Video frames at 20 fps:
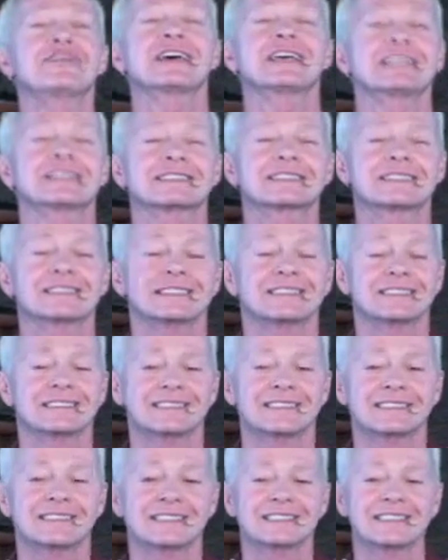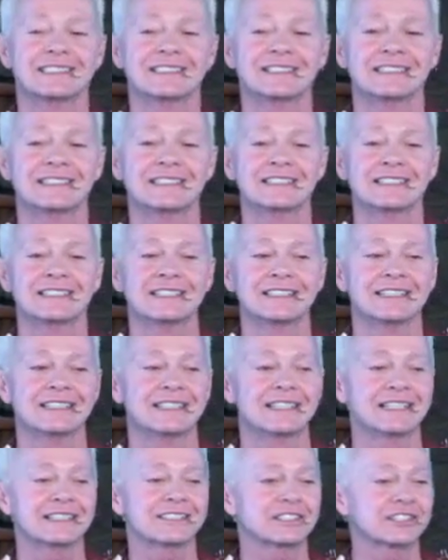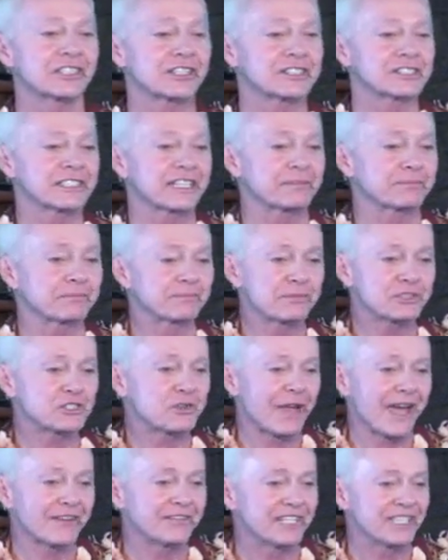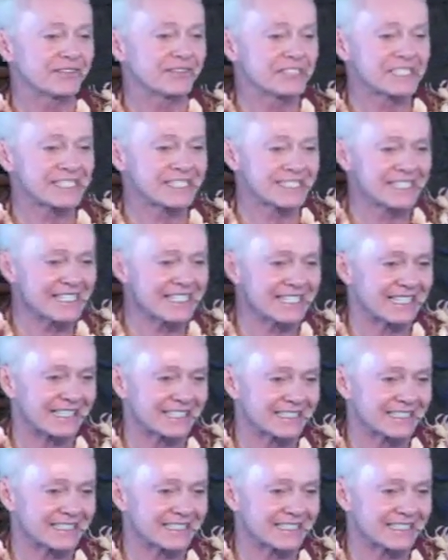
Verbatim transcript: it. And the nurse said, but you haven't even seen it